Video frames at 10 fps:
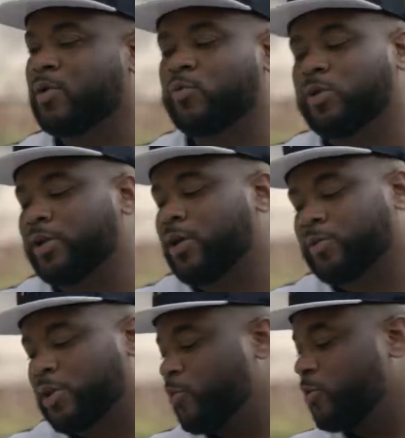But really, the
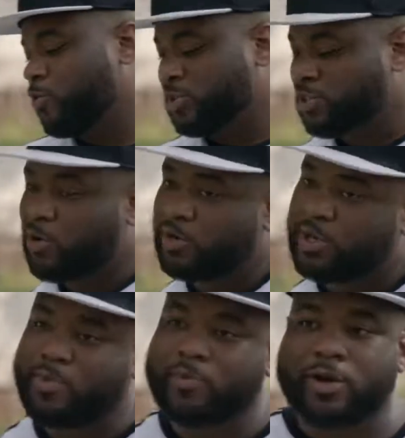only thing we're doing is holding
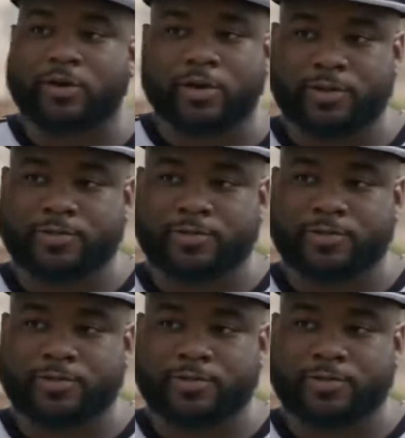up a mirror.